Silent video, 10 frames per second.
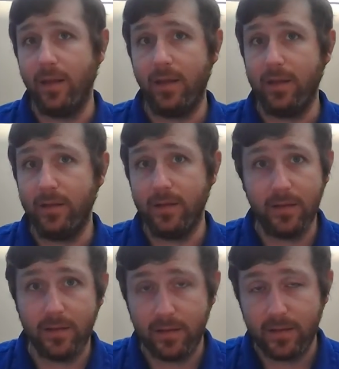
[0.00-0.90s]

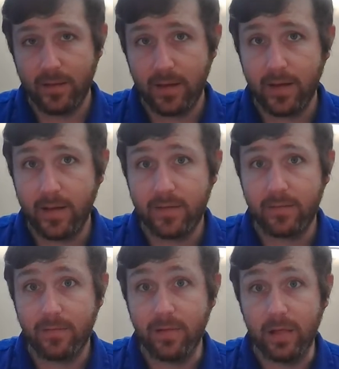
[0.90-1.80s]
It's
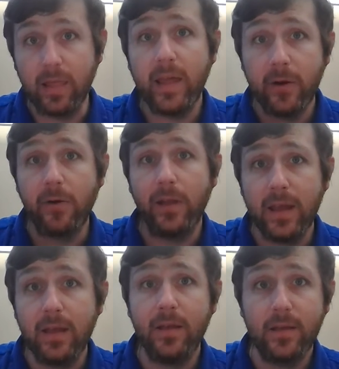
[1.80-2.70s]

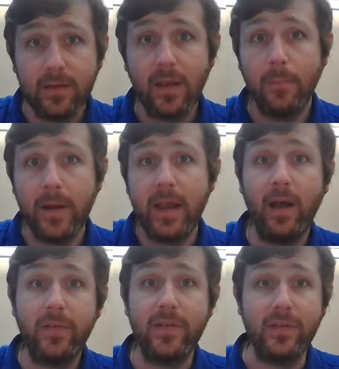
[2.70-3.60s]
literally somebody
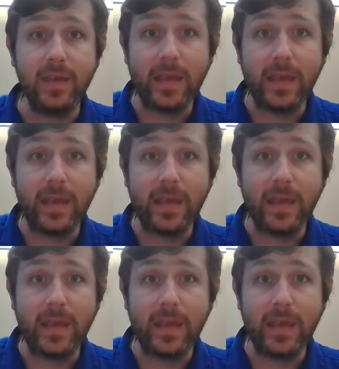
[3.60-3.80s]
else's